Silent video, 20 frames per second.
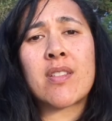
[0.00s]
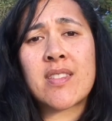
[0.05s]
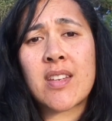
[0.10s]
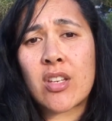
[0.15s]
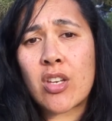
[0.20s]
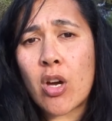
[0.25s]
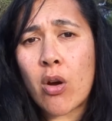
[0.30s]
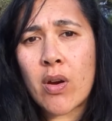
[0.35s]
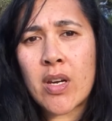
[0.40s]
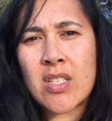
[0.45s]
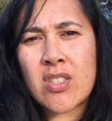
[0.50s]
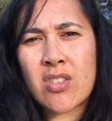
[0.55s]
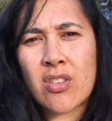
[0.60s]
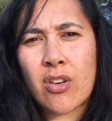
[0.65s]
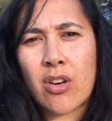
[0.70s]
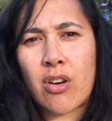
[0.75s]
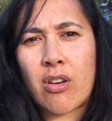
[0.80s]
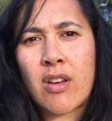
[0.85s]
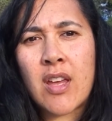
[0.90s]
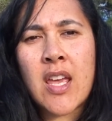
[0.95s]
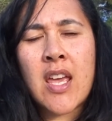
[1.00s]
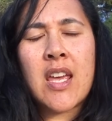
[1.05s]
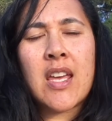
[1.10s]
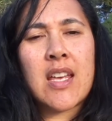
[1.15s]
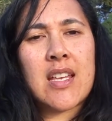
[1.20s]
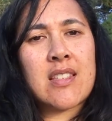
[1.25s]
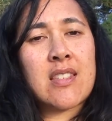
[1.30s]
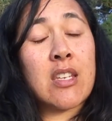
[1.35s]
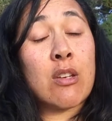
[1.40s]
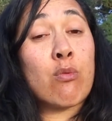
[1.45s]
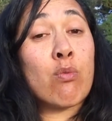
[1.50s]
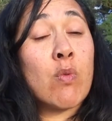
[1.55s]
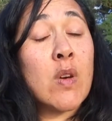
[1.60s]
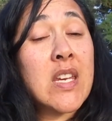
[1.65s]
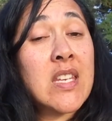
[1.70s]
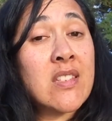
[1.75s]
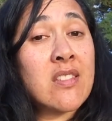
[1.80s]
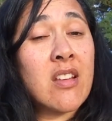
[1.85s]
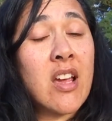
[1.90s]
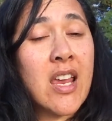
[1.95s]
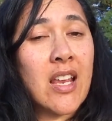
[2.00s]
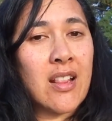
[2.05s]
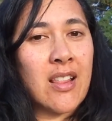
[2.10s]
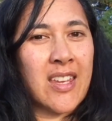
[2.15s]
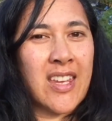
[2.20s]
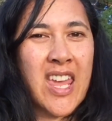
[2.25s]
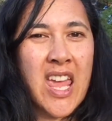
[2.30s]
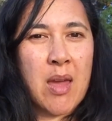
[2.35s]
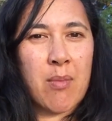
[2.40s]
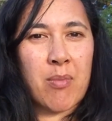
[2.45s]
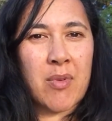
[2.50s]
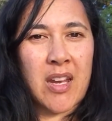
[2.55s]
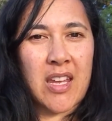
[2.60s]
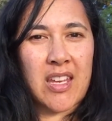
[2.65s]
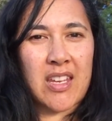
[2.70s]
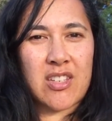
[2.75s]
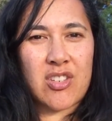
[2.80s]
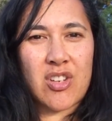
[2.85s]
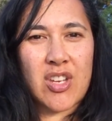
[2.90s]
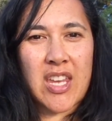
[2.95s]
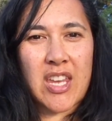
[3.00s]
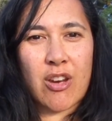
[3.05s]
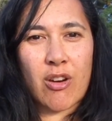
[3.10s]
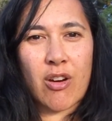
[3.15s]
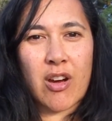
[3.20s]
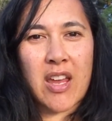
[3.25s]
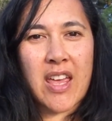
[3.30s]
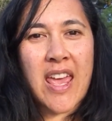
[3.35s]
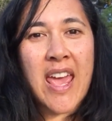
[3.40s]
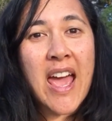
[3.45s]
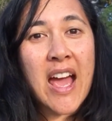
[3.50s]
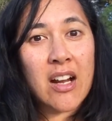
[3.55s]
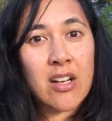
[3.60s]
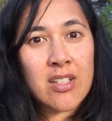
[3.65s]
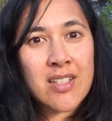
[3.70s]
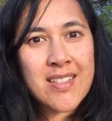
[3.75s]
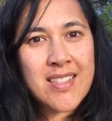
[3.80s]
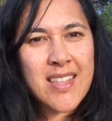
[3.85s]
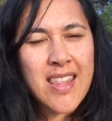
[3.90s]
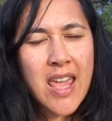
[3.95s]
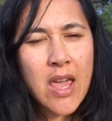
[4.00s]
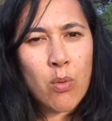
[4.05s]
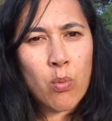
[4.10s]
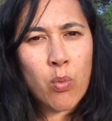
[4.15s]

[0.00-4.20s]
is it going to? Is there recycling happening in your area? How does that